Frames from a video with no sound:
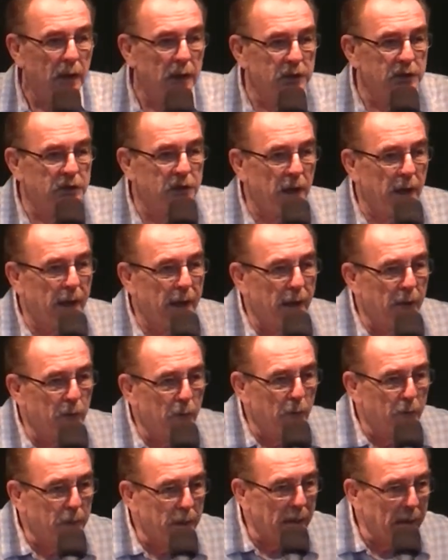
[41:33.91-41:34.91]
A
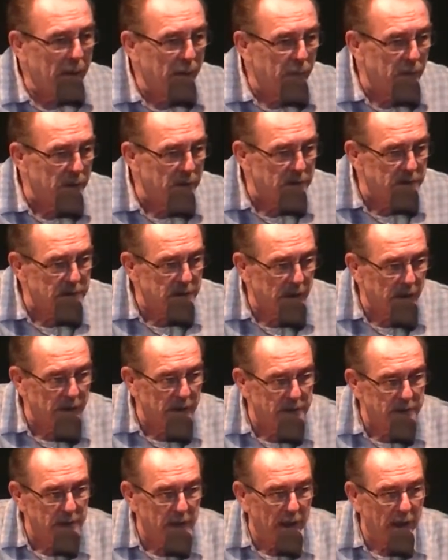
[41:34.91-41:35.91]
child will be able to
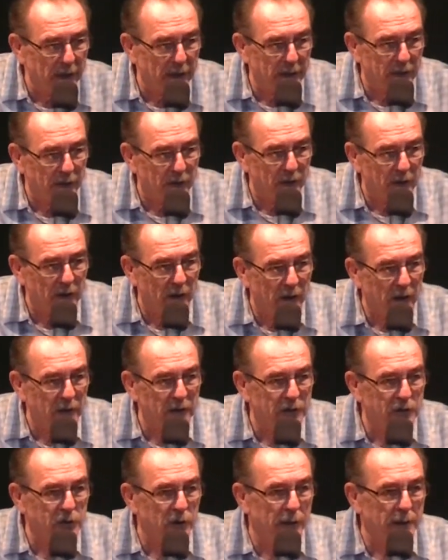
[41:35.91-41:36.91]
stick his hand in the
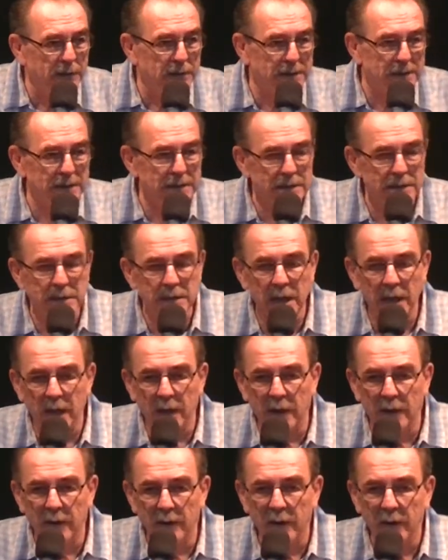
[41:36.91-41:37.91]
cockatrice's
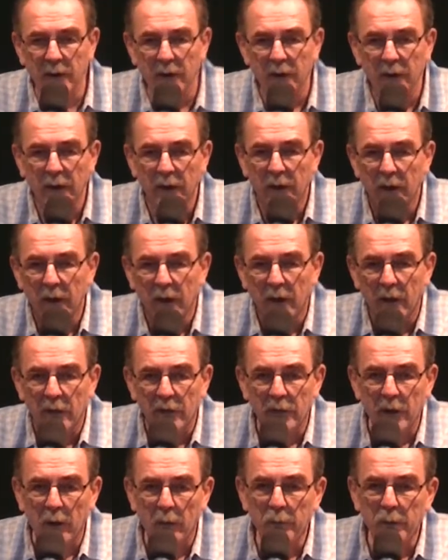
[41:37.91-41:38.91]
den.
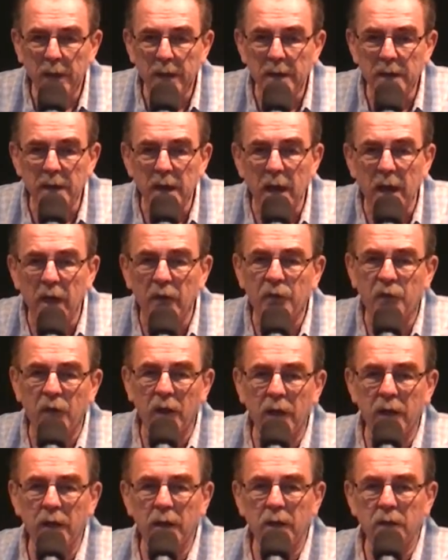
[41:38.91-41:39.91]
There'll be
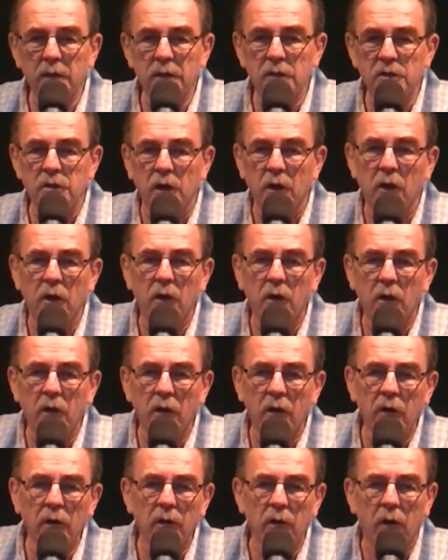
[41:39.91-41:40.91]
nothing to
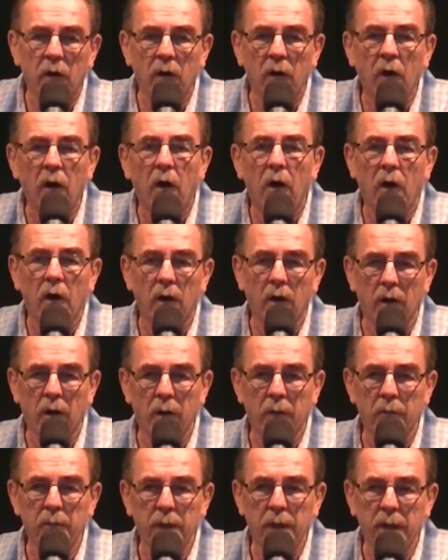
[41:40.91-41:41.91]
hurt or
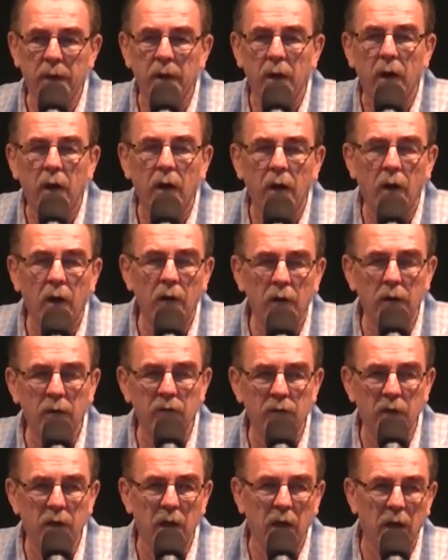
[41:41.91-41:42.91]
harm in all
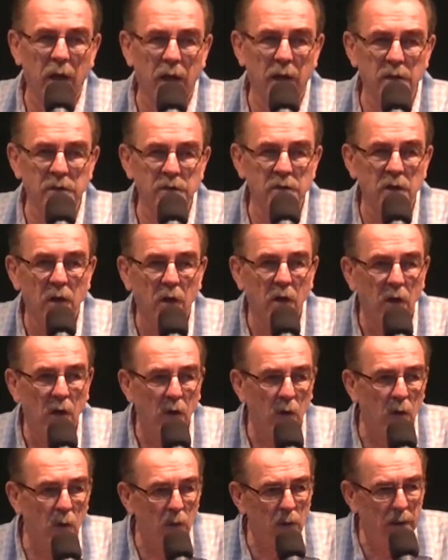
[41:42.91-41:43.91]
of God's
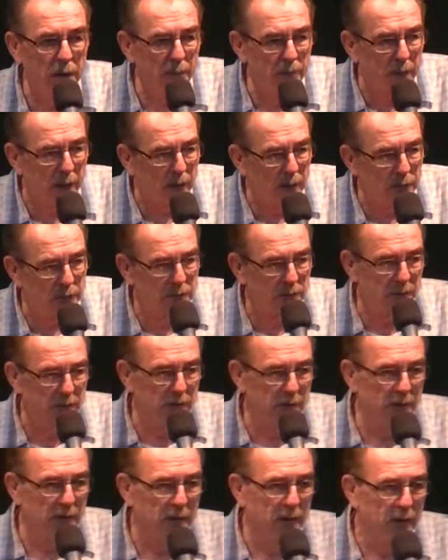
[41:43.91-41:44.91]
holy mountain.